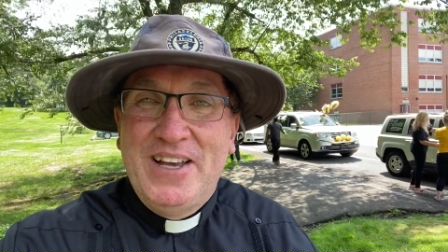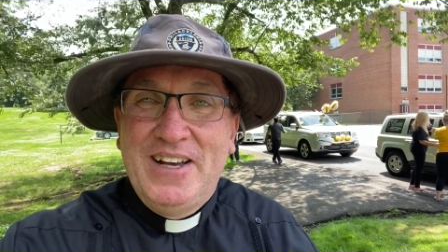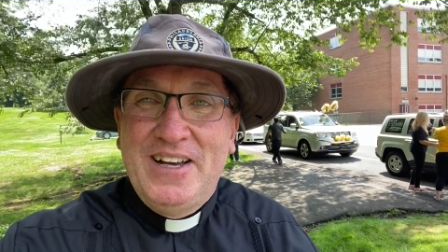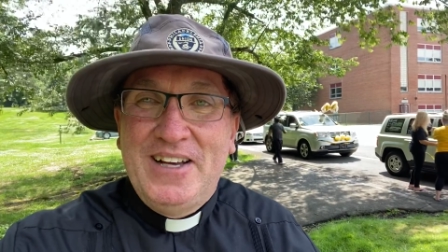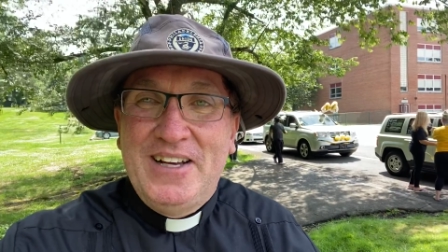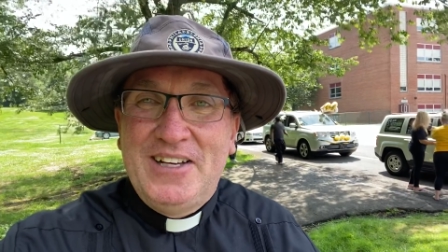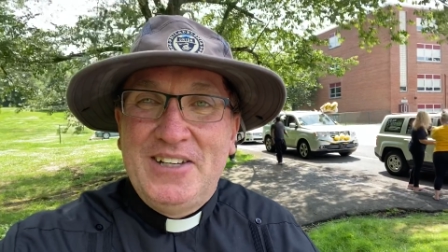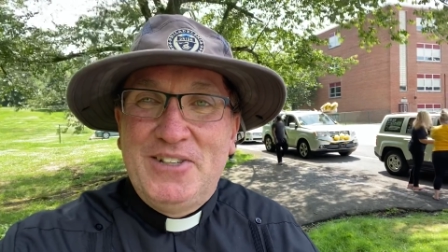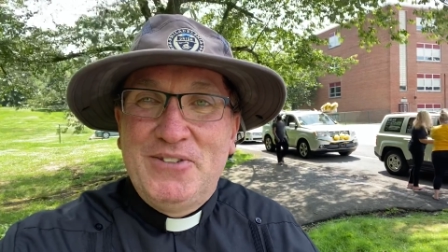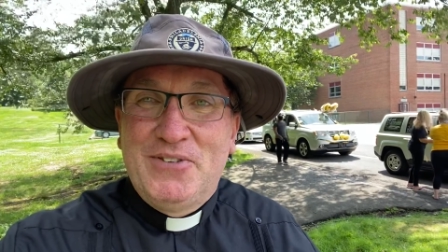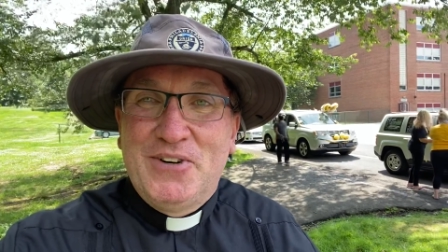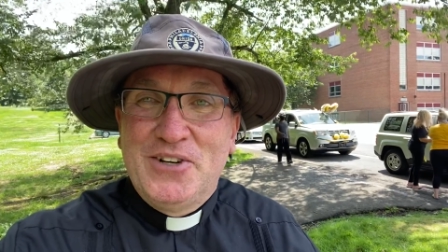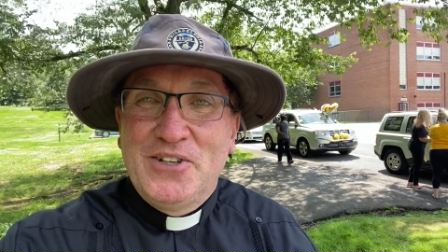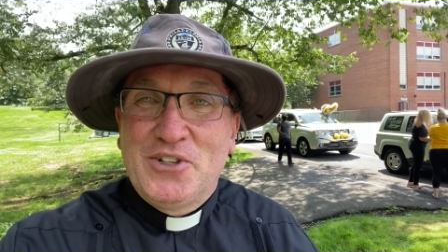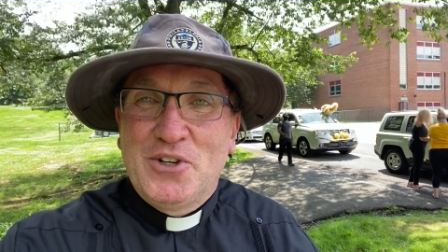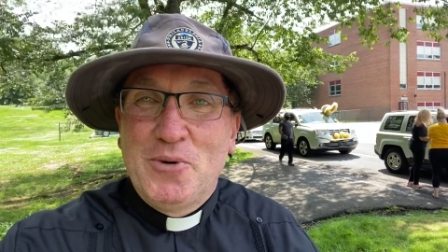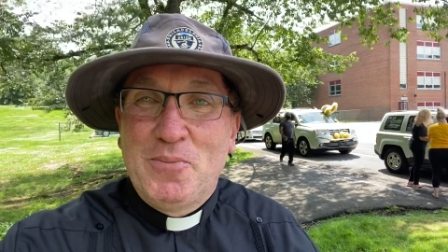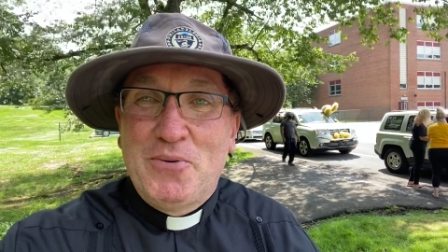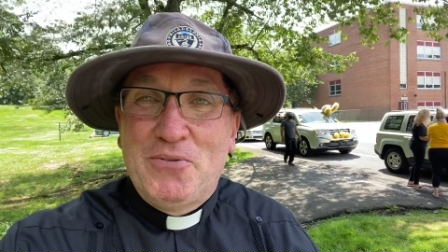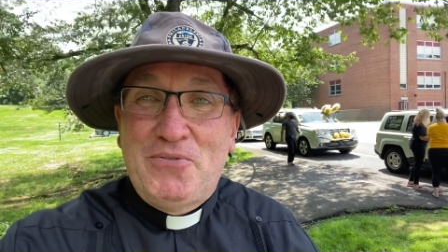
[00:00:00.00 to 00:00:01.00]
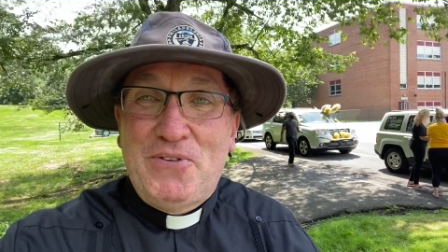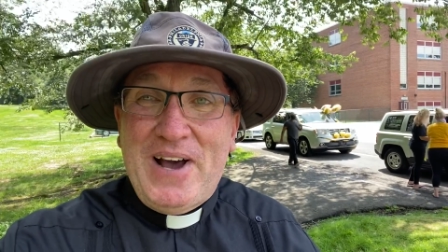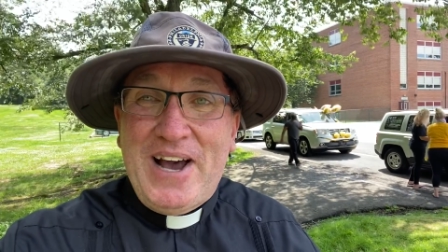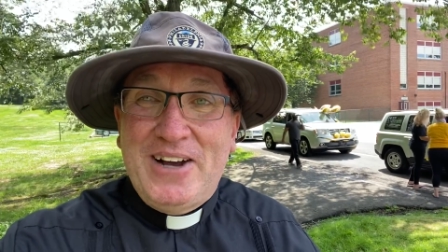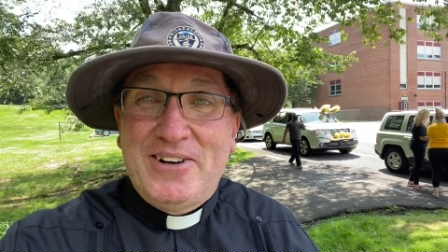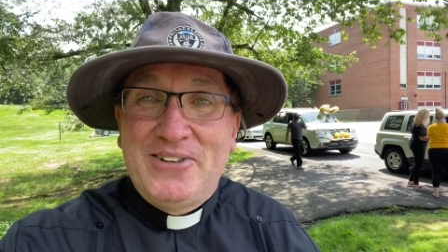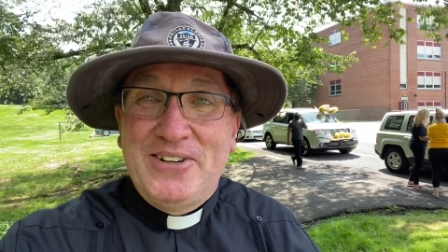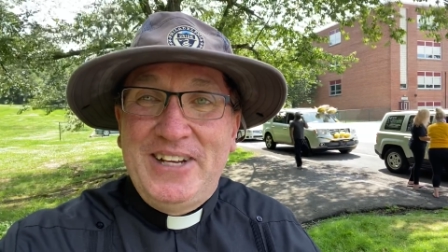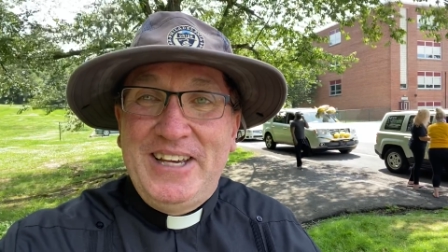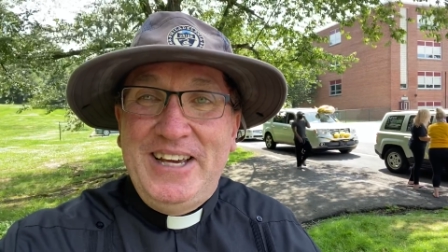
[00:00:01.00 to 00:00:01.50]
a diverse group of
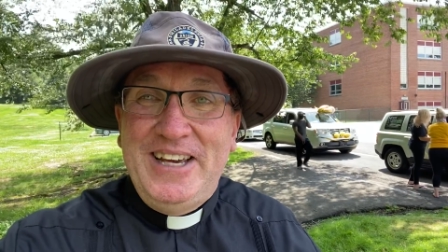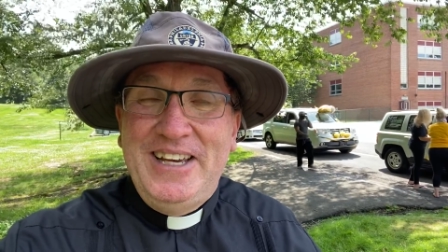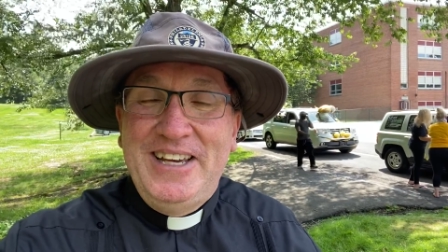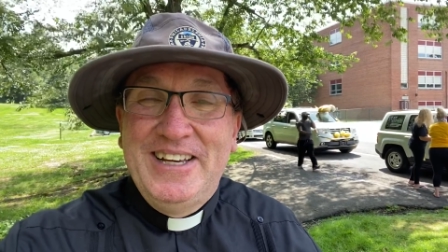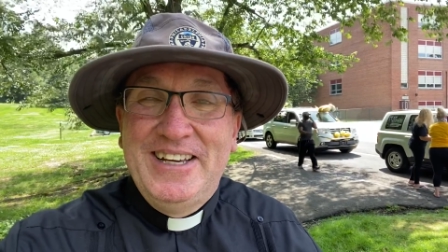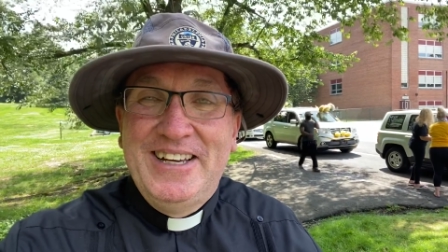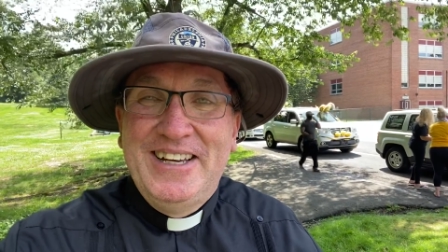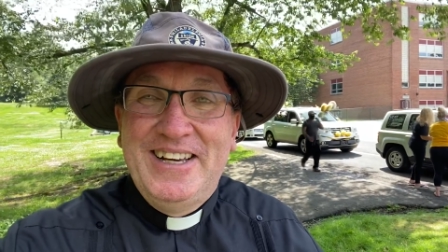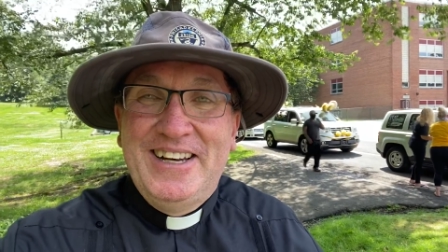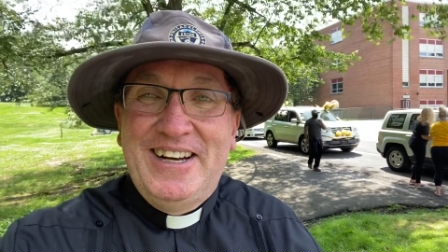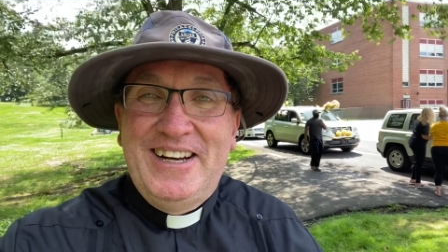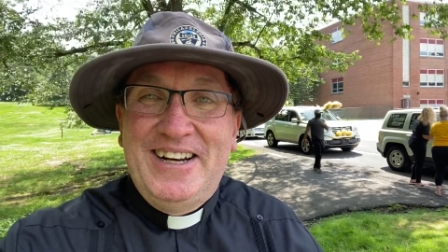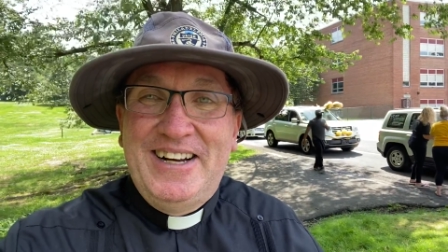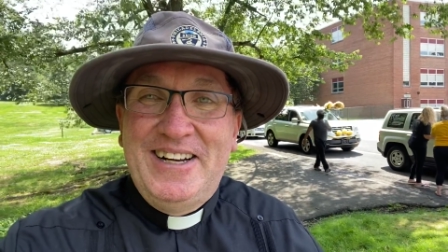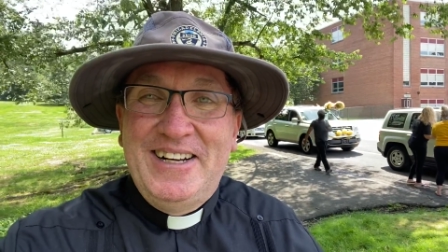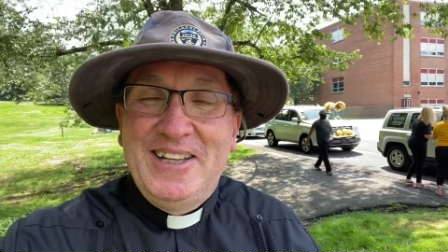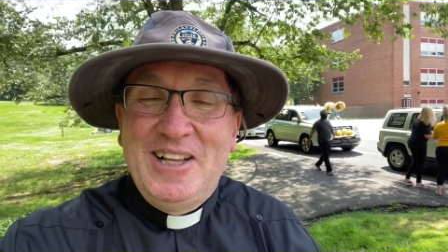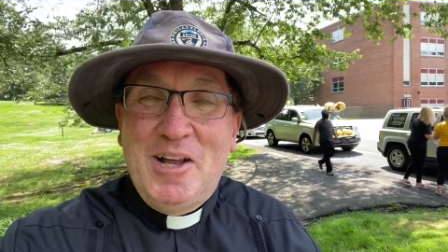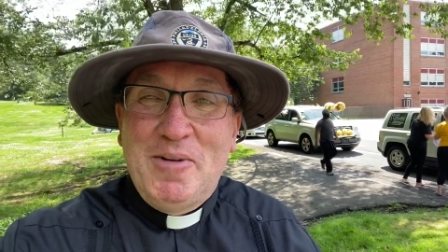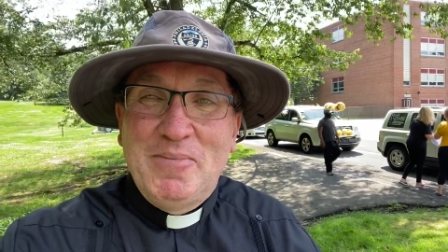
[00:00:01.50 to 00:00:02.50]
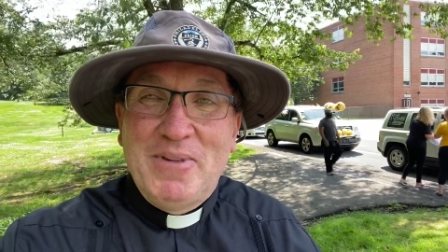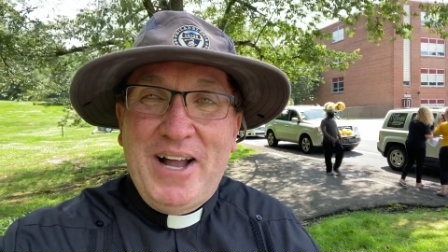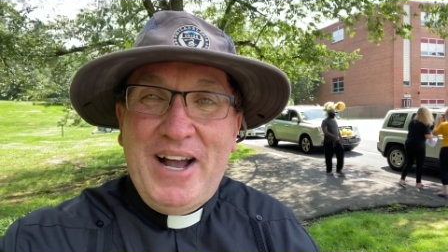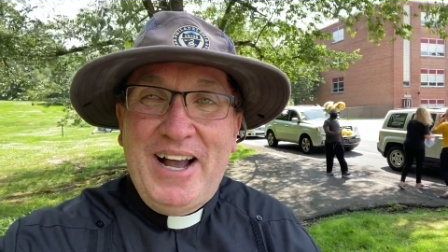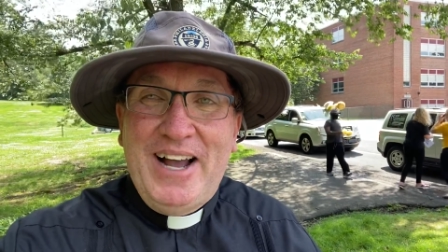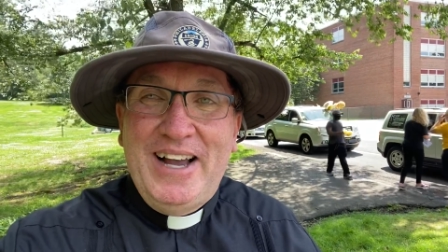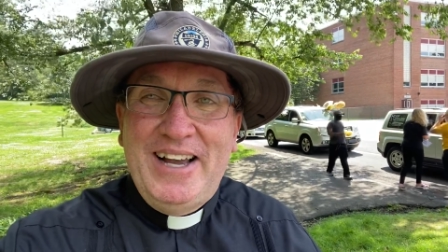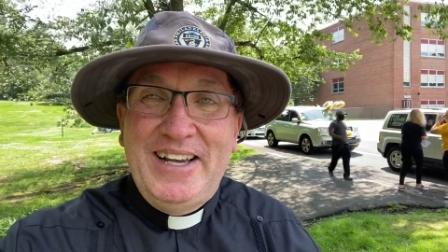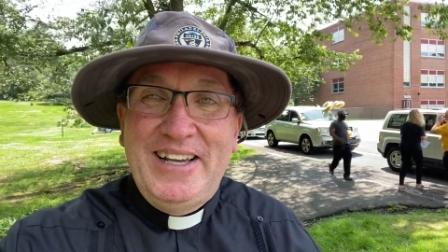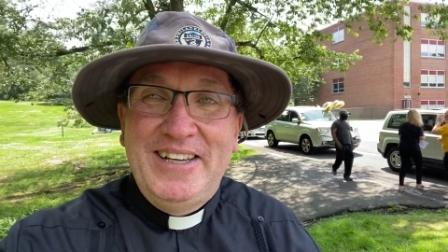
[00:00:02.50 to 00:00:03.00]
faculty, uh,
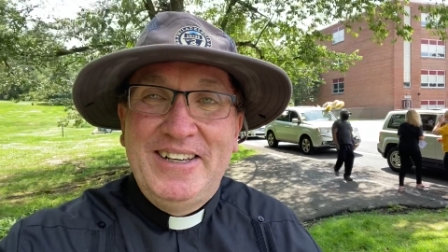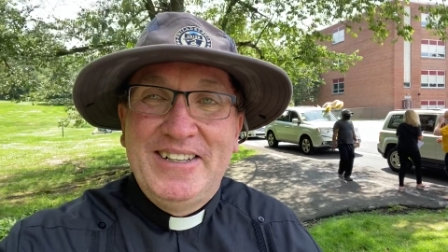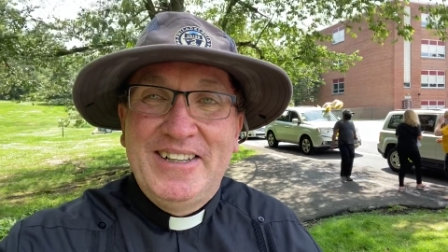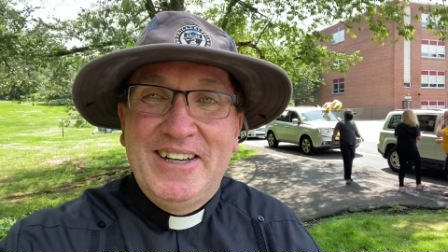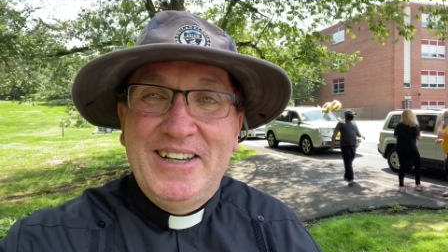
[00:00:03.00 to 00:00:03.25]
alumni,